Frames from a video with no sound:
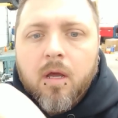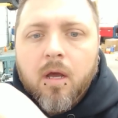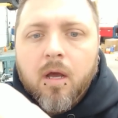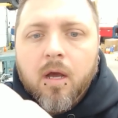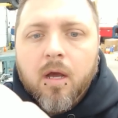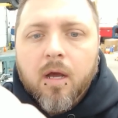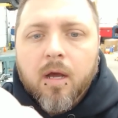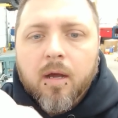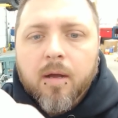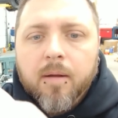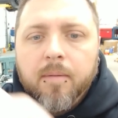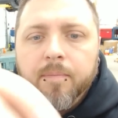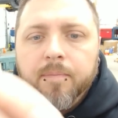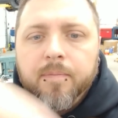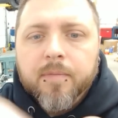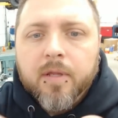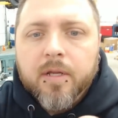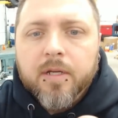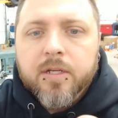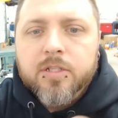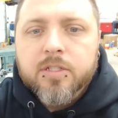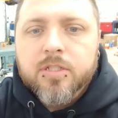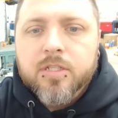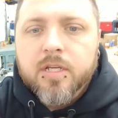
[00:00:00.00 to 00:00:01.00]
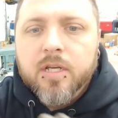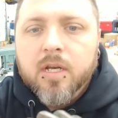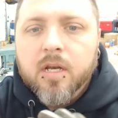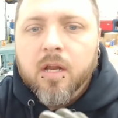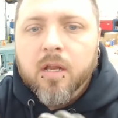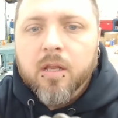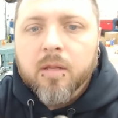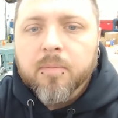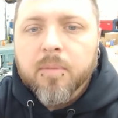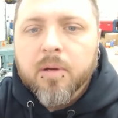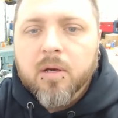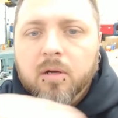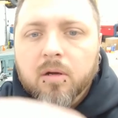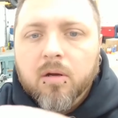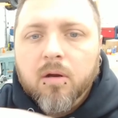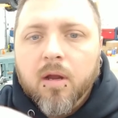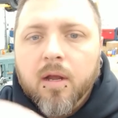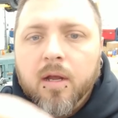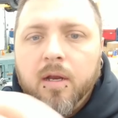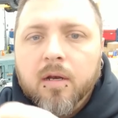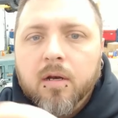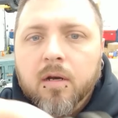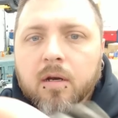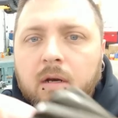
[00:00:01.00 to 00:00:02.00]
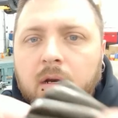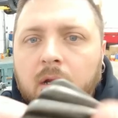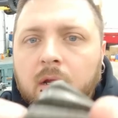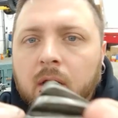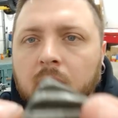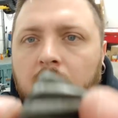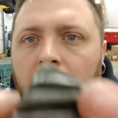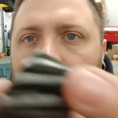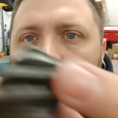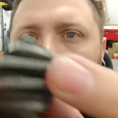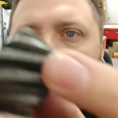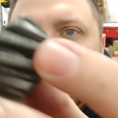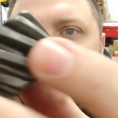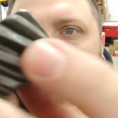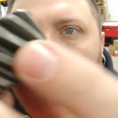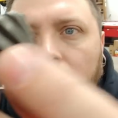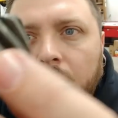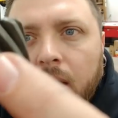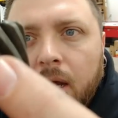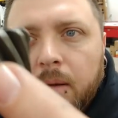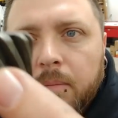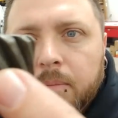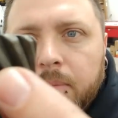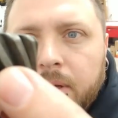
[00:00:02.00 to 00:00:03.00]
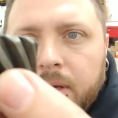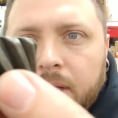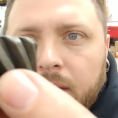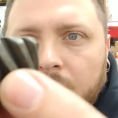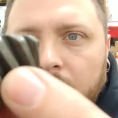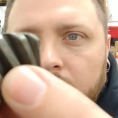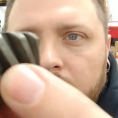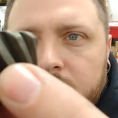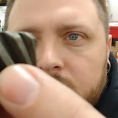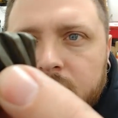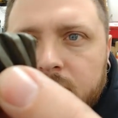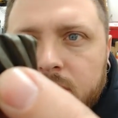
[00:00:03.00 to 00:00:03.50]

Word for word: Um, I just did it on the belt grinder, uh, but now it